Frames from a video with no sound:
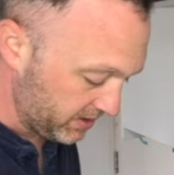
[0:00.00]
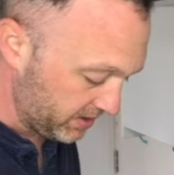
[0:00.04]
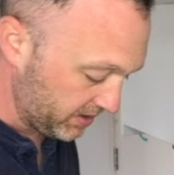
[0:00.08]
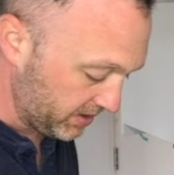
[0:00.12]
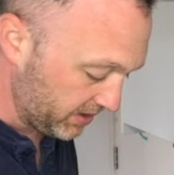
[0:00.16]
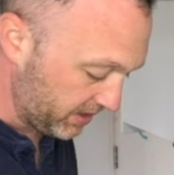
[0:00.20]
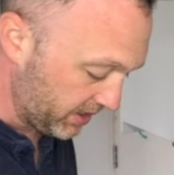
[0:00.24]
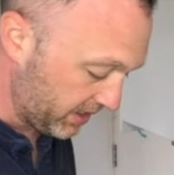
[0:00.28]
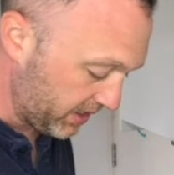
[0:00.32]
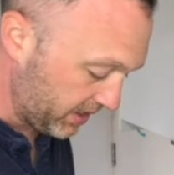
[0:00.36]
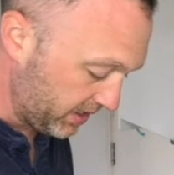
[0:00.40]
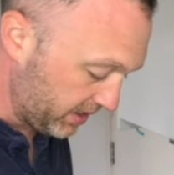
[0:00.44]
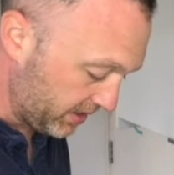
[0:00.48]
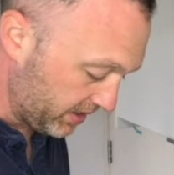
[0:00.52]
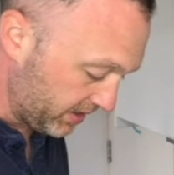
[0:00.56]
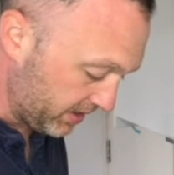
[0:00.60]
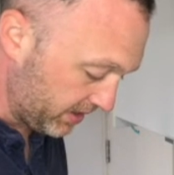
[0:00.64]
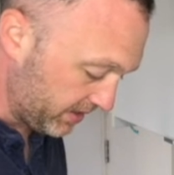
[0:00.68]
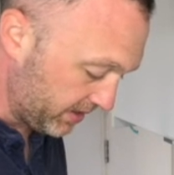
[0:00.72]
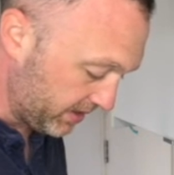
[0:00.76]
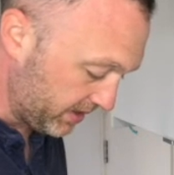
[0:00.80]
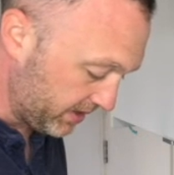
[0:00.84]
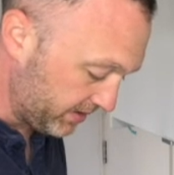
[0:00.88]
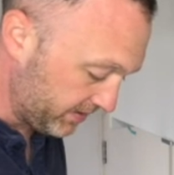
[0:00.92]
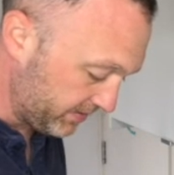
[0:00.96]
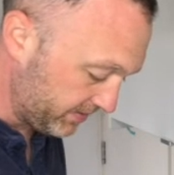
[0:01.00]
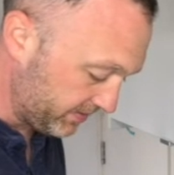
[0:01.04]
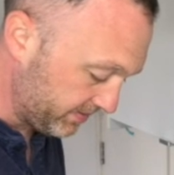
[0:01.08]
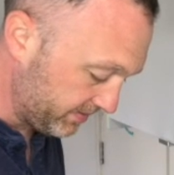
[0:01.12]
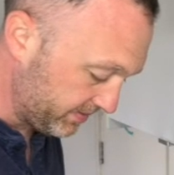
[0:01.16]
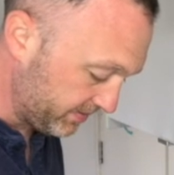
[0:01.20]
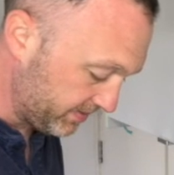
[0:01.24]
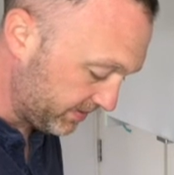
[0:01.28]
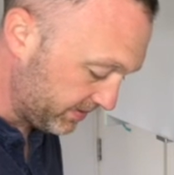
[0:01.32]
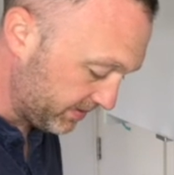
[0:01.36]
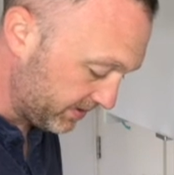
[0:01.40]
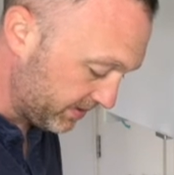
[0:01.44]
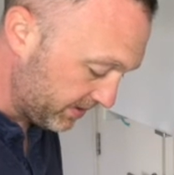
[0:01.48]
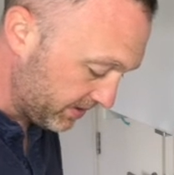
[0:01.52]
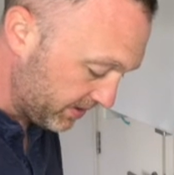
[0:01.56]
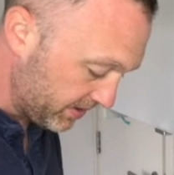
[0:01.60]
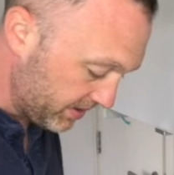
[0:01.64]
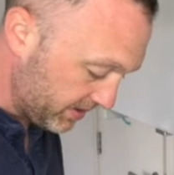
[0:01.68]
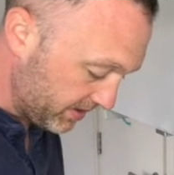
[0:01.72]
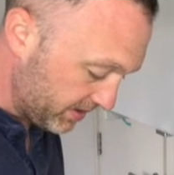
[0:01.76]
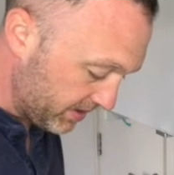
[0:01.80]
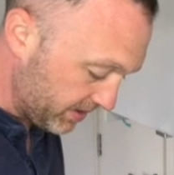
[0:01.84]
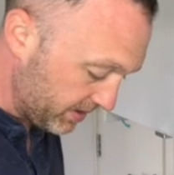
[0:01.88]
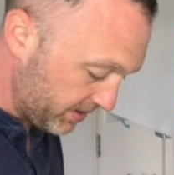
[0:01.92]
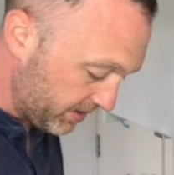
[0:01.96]
Okay, and then
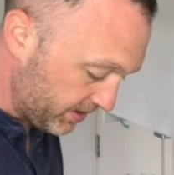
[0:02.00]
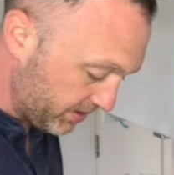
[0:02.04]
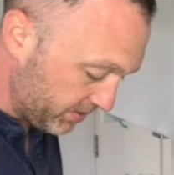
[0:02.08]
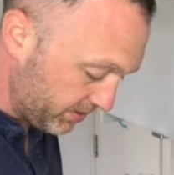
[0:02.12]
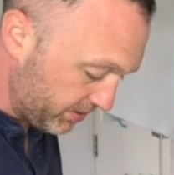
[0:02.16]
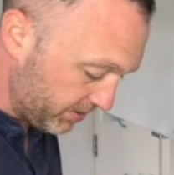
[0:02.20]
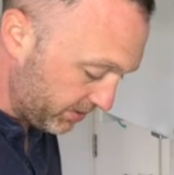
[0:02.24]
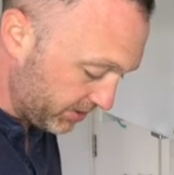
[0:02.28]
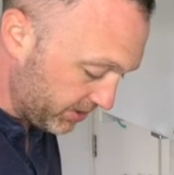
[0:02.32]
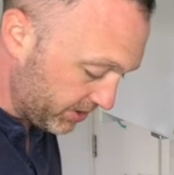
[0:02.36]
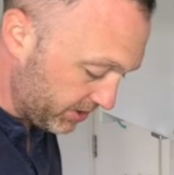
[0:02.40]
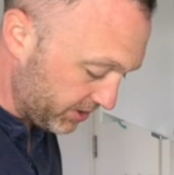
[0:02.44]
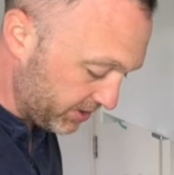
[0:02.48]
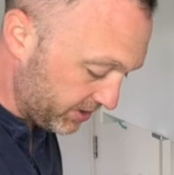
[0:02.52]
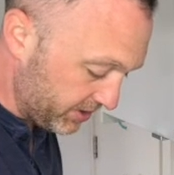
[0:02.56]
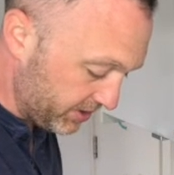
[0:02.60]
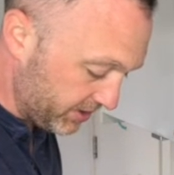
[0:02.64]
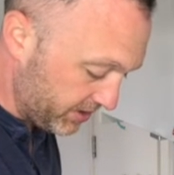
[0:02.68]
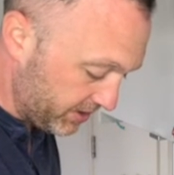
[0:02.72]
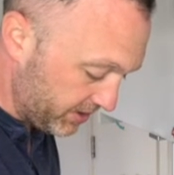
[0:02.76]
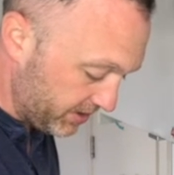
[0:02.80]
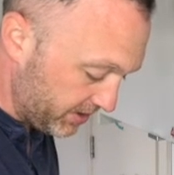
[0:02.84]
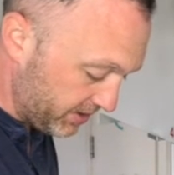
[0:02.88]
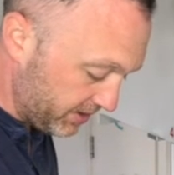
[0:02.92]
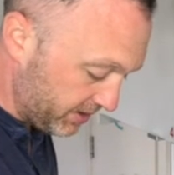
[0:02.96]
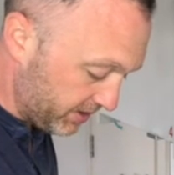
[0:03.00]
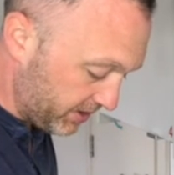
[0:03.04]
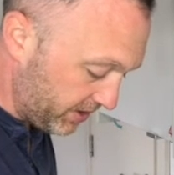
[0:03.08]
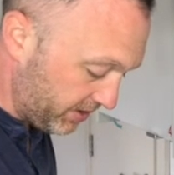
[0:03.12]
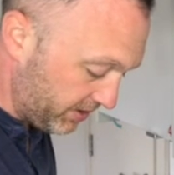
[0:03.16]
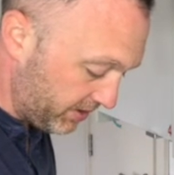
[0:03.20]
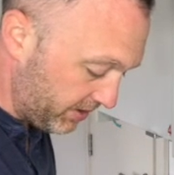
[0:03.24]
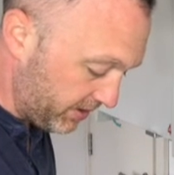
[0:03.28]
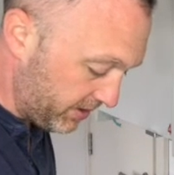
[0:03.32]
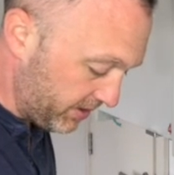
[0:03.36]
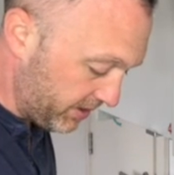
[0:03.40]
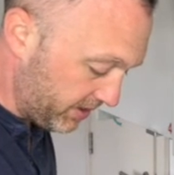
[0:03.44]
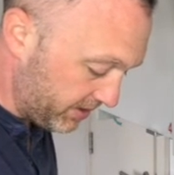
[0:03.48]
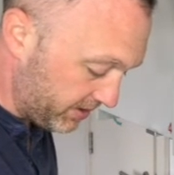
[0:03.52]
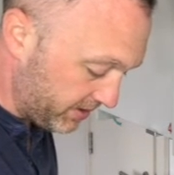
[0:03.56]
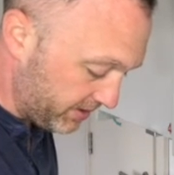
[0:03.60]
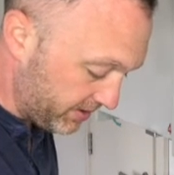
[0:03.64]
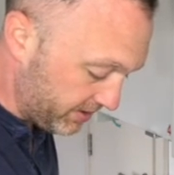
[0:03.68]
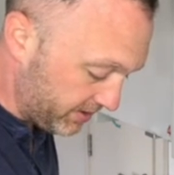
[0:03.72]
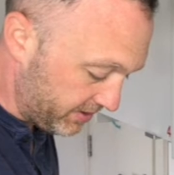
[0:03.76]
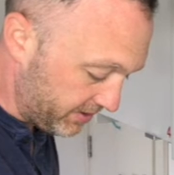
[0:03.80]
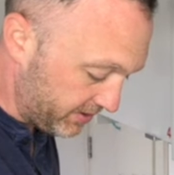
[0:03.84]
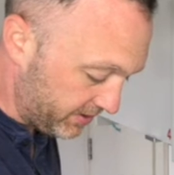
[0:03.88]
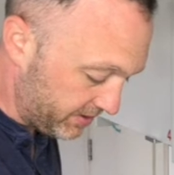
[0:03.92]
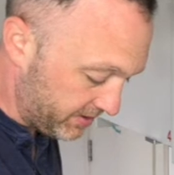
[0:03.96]
we'll just go like
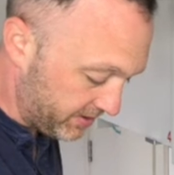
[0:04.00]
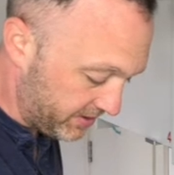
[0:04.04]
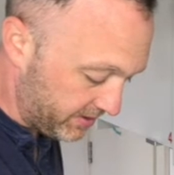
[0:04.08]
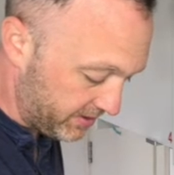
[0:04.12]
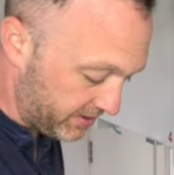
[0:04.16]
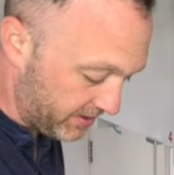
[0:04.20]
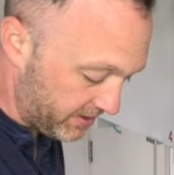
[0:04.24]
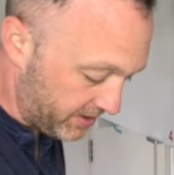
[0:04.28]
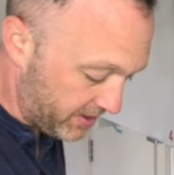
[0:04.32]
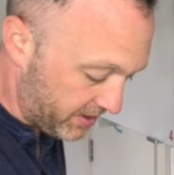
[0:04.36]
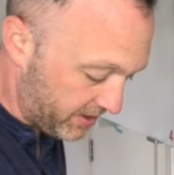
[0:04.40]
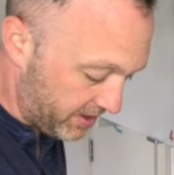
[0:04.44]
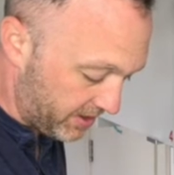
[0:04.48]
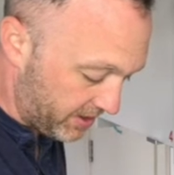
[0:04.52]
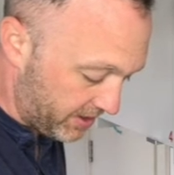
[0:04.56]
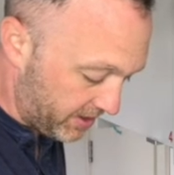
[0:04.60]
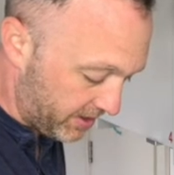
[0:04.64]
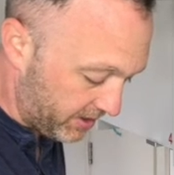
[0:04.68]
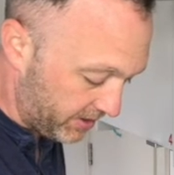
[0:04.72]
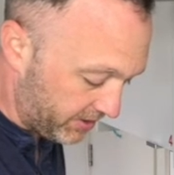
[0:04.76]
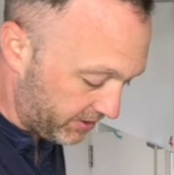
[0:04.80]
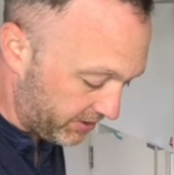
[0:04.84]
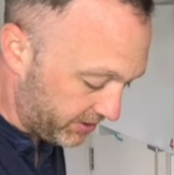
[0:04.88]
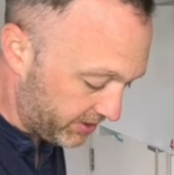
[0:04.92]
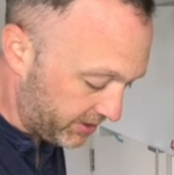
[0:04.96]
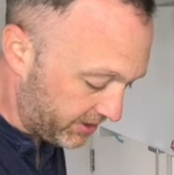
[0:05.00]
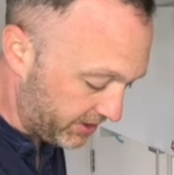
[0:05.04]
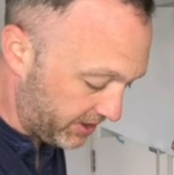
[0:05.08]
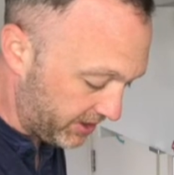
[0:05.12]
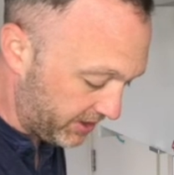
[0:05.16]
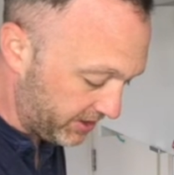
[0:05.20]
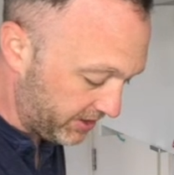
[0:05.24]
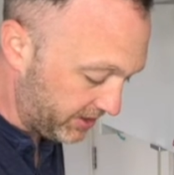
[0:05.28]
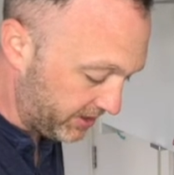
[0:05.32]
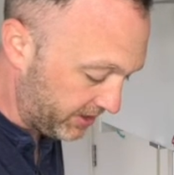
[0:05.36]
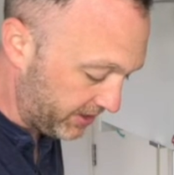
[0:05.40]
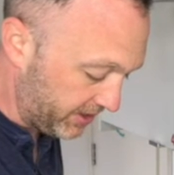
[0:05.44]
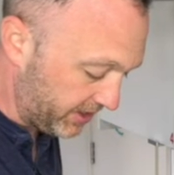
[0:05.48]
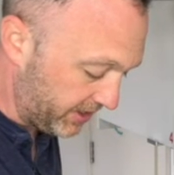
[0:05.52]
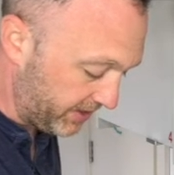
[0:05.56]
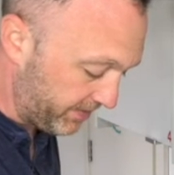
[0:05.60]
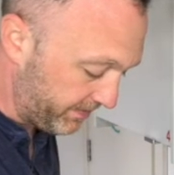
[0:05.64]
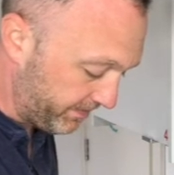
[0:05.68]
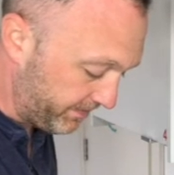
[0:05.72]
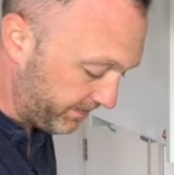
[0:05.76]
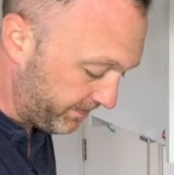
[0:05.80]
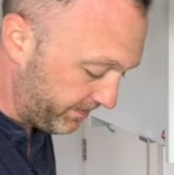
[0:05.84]
this, across the onion again,